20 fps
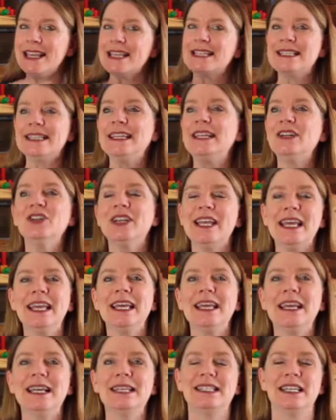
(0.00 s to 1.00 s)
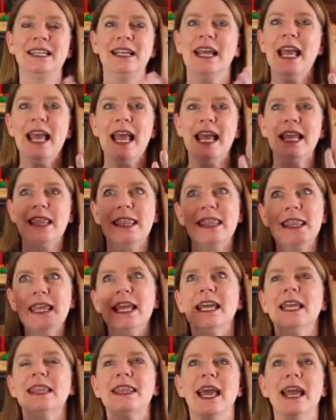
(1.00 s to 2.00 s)
these little kids and
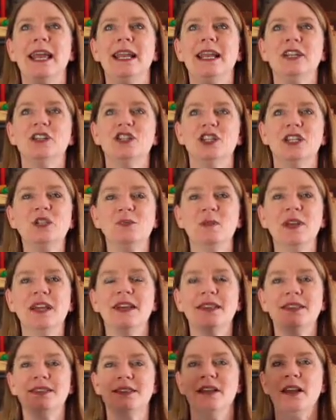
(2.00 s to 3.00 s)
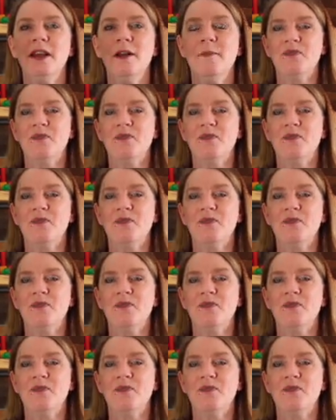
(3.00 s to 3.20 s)
think that just because